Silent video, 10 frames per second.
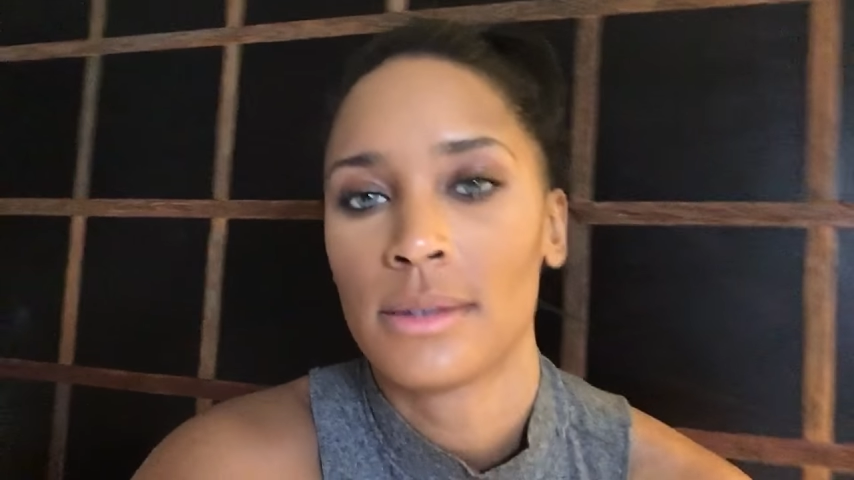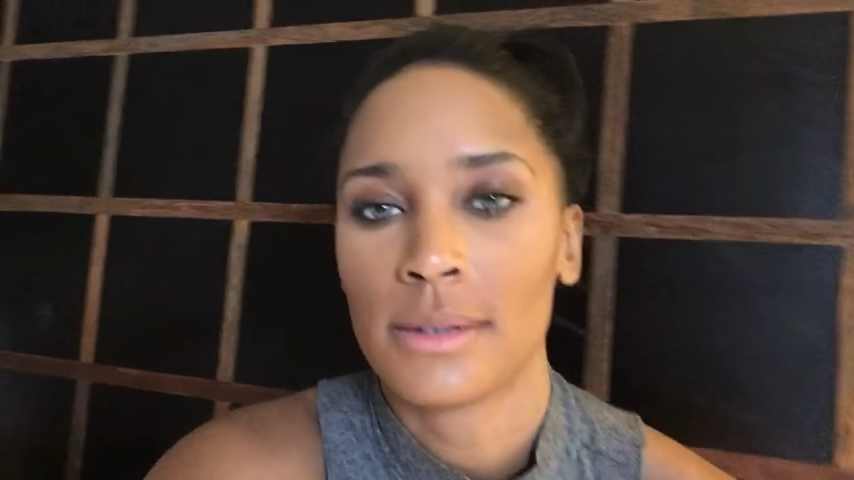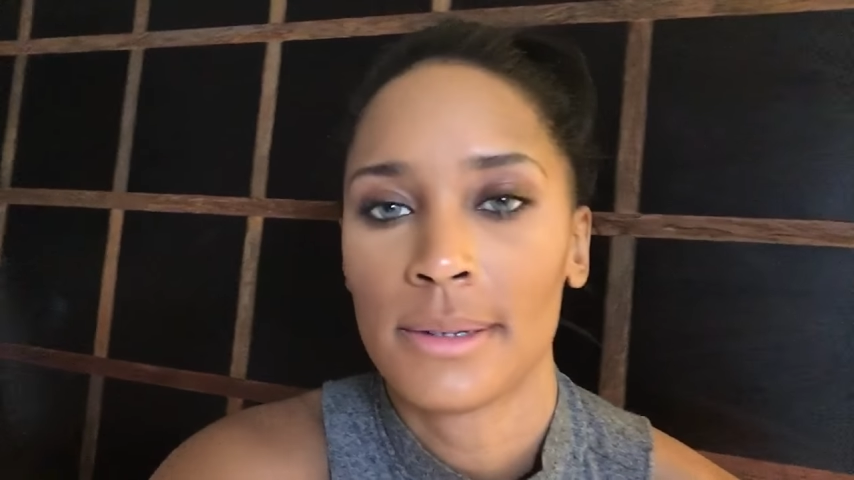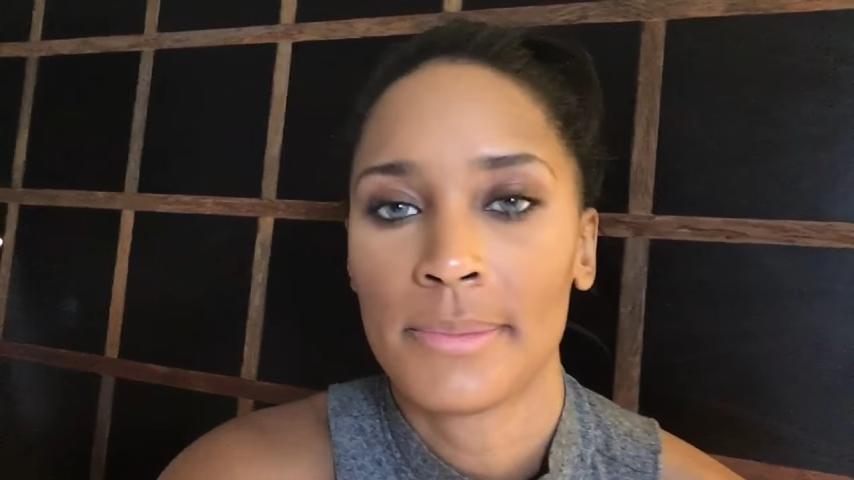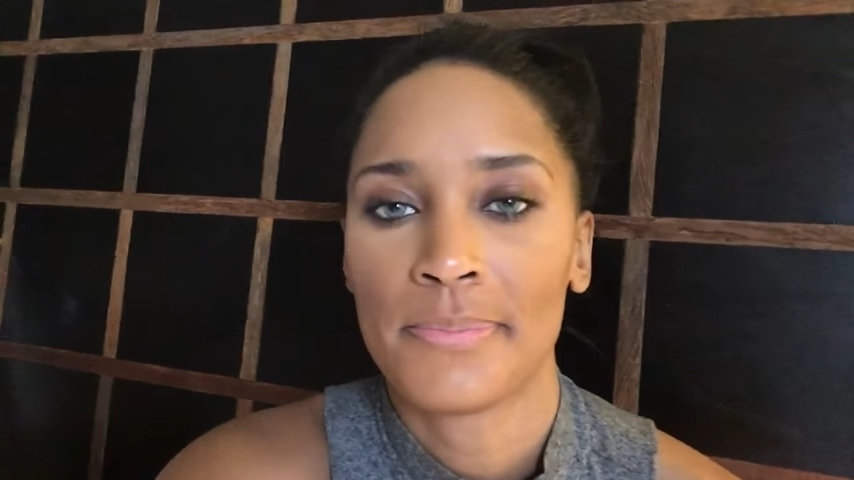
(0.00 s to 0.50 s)
to
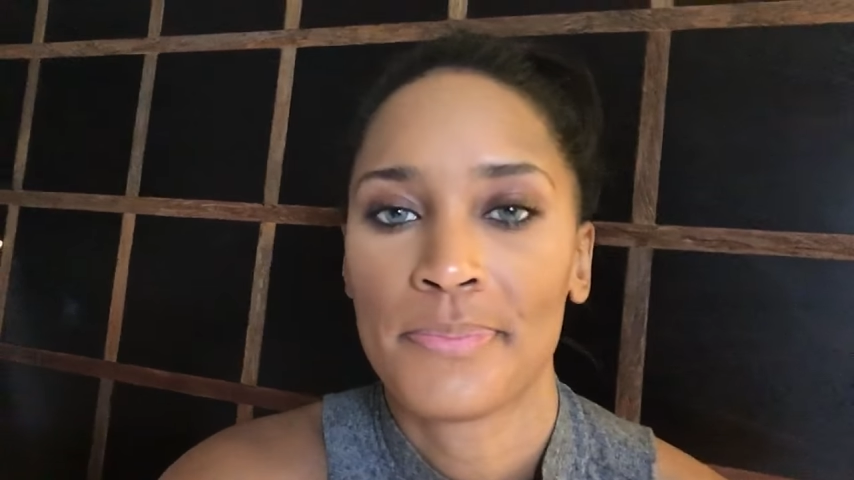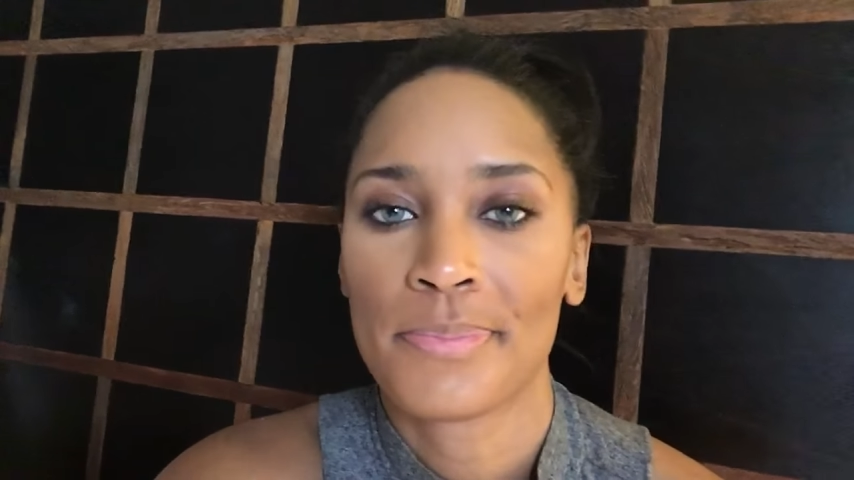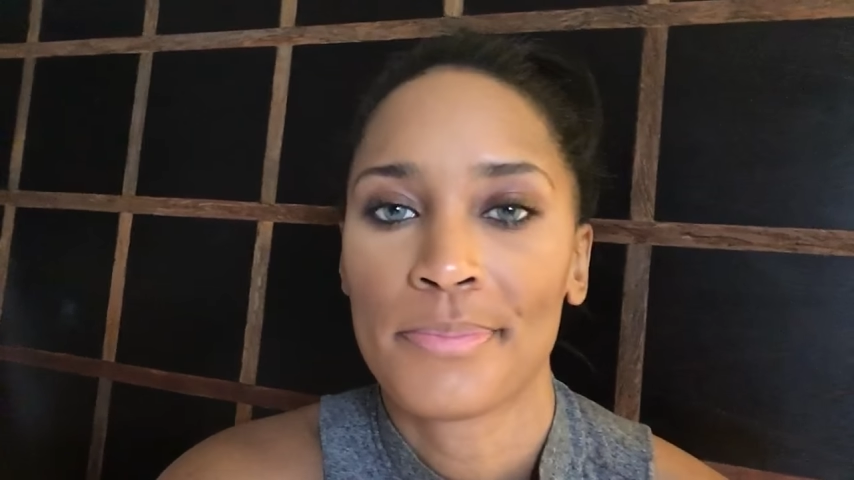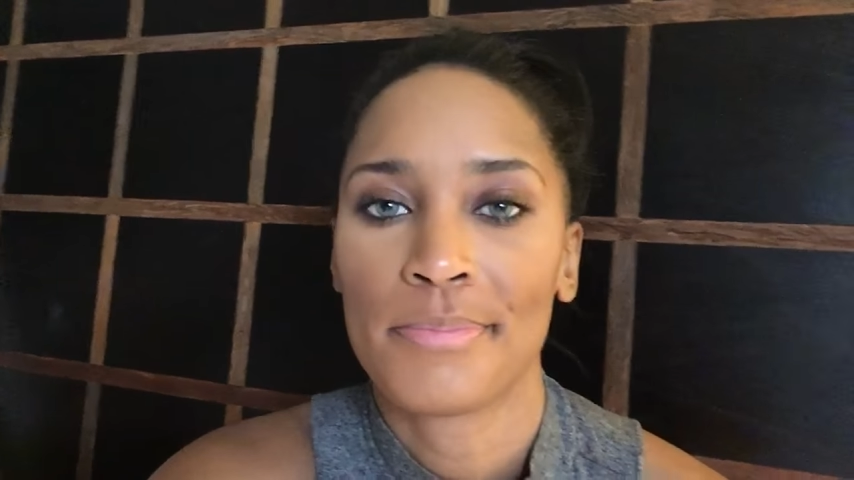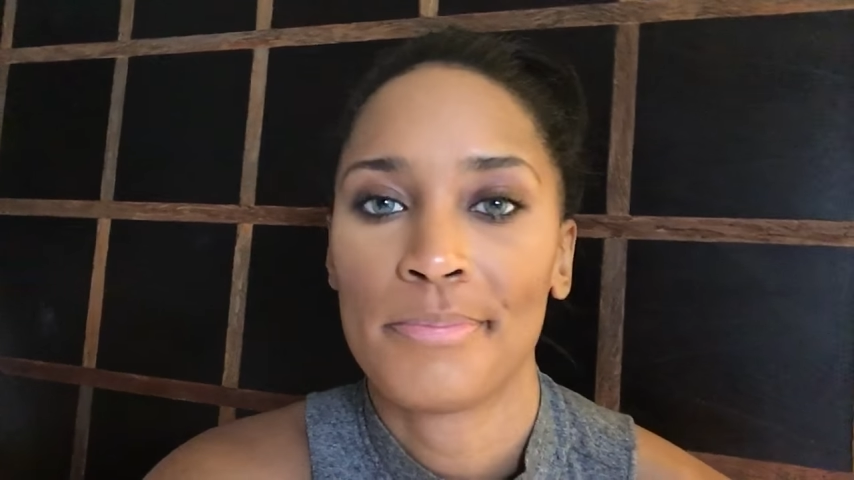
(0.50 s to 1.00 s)

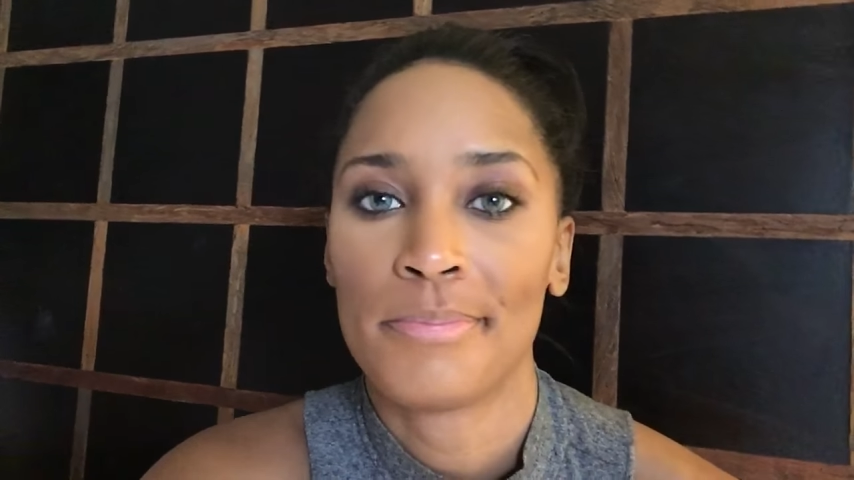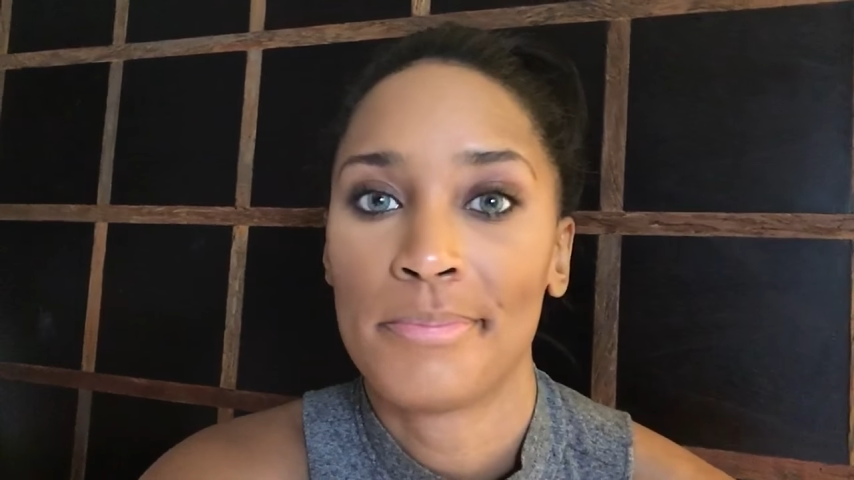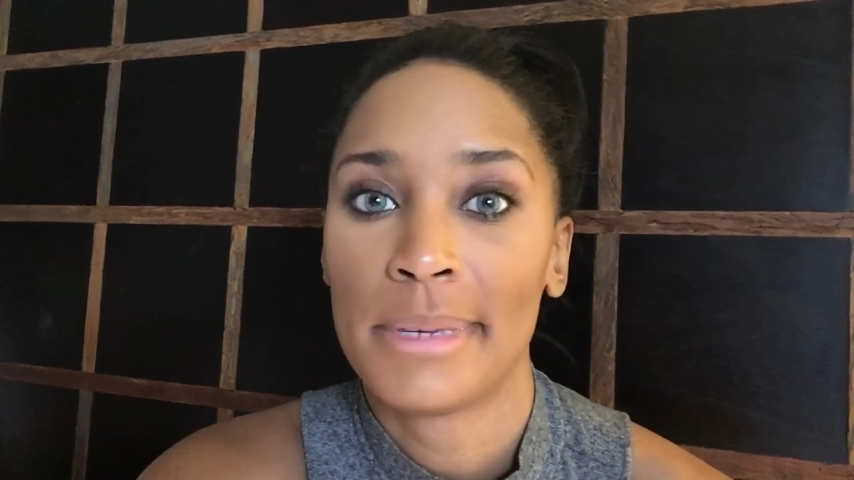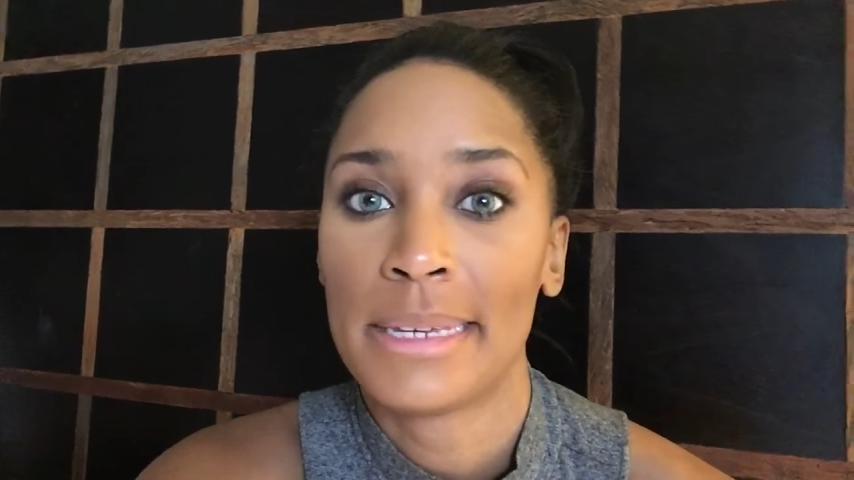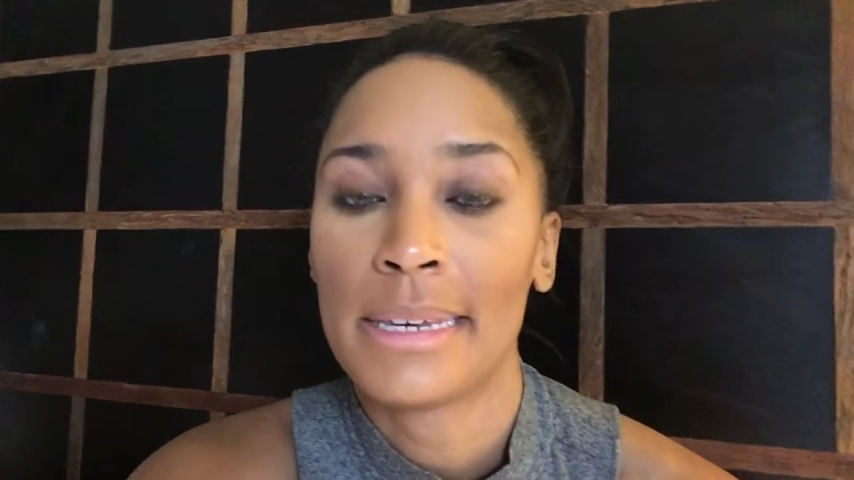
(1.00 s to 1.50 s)

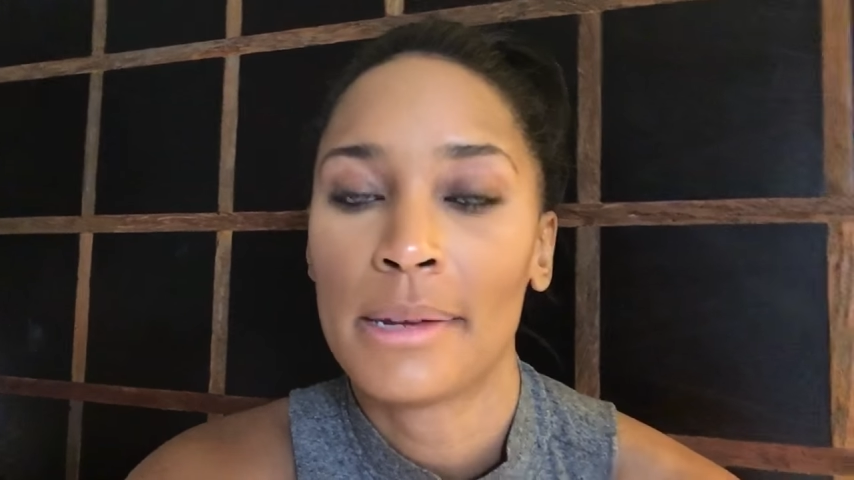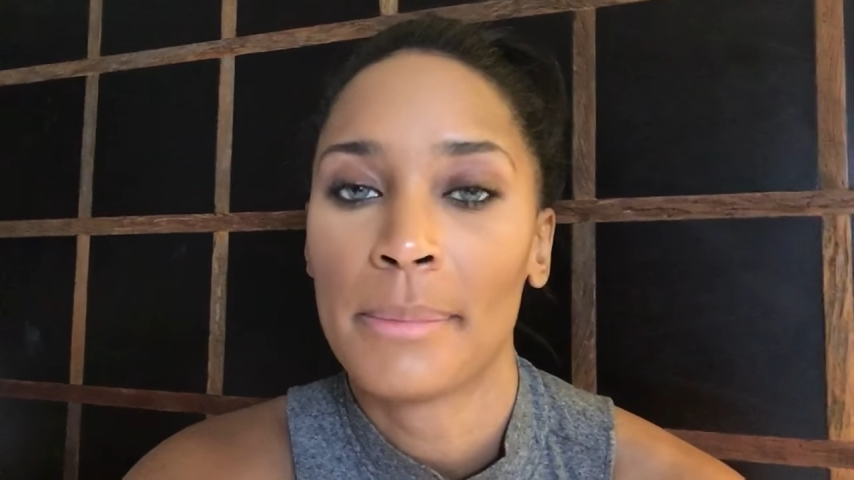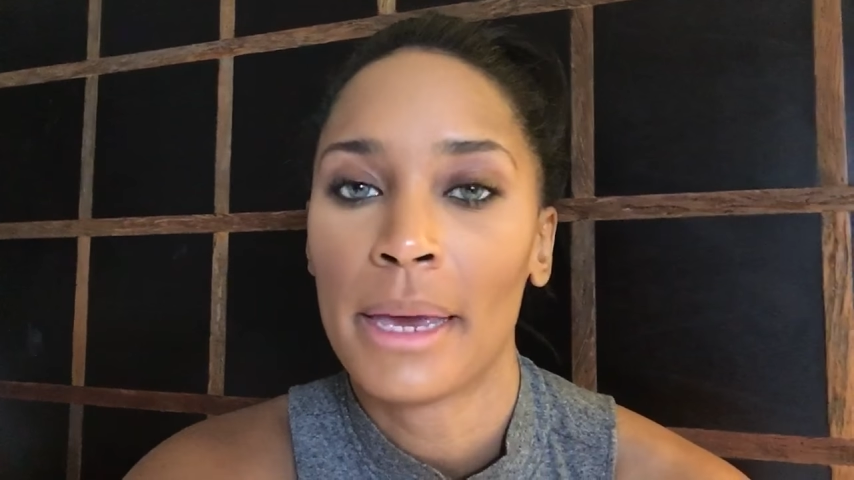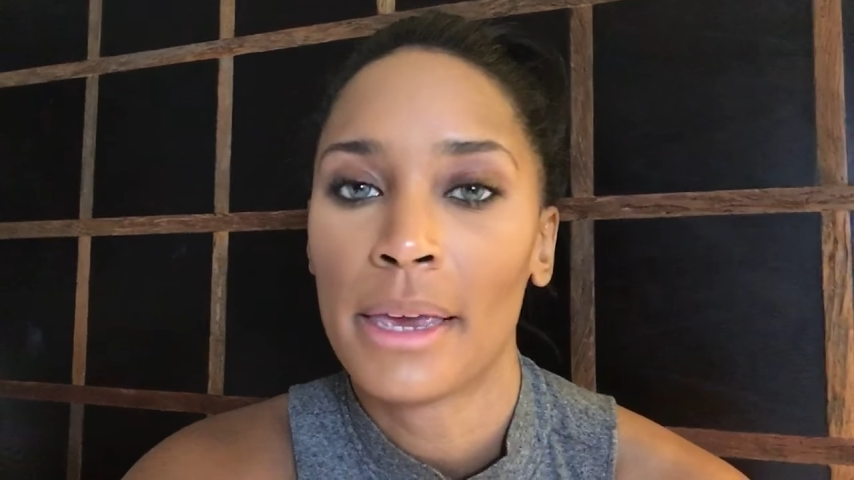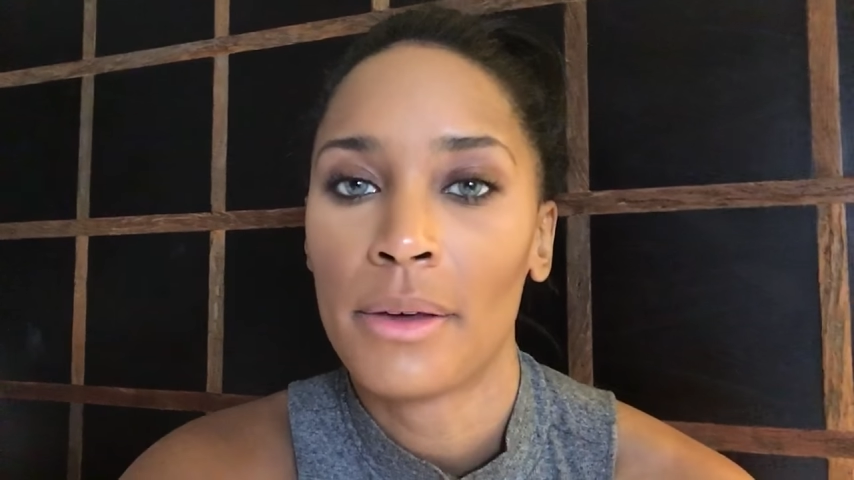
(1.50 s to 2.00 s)
be getting
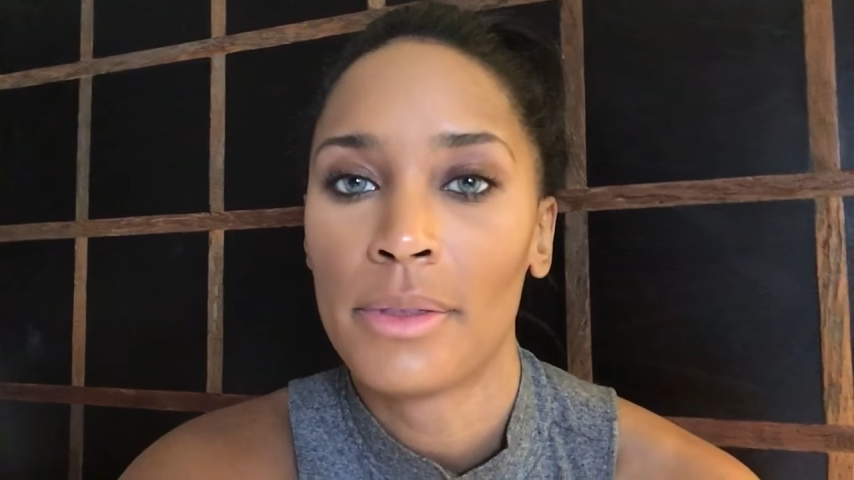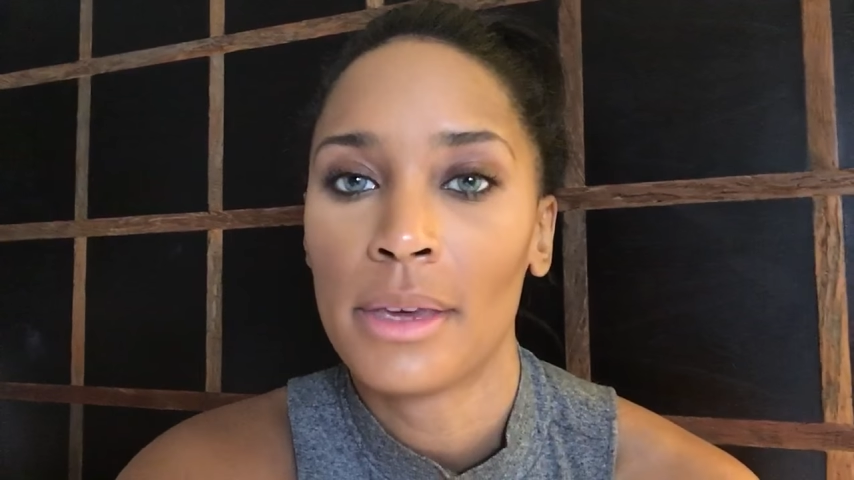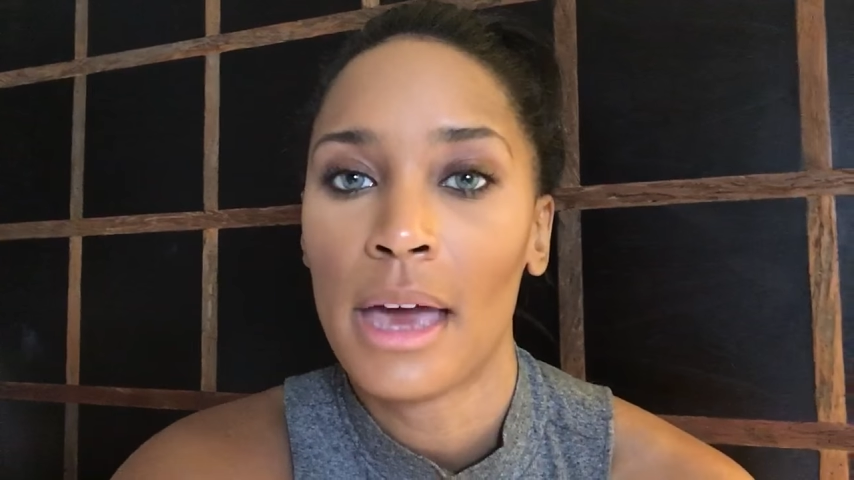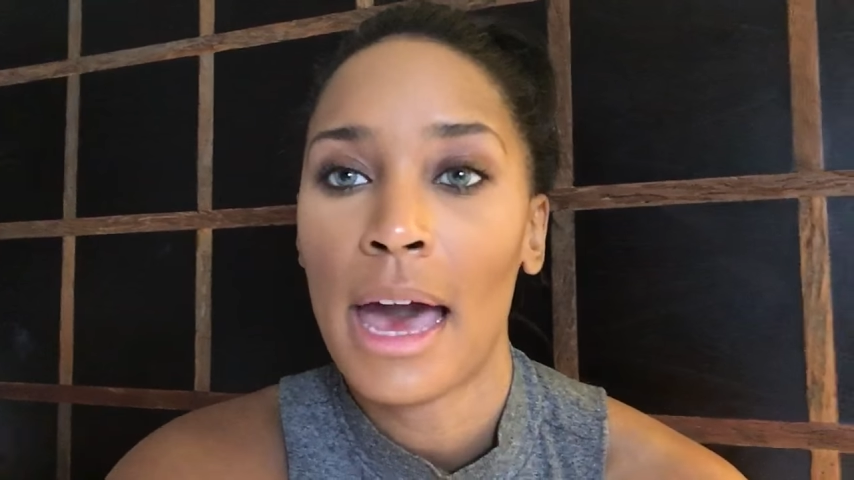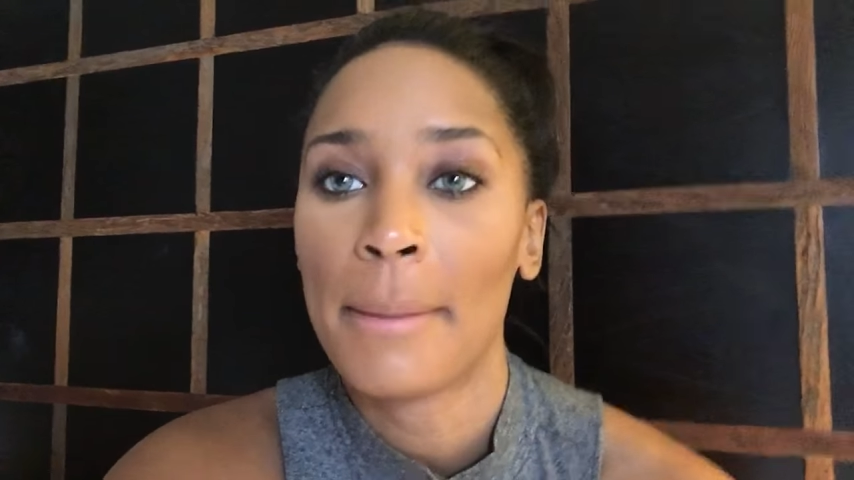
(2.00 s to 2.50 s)
back healthy.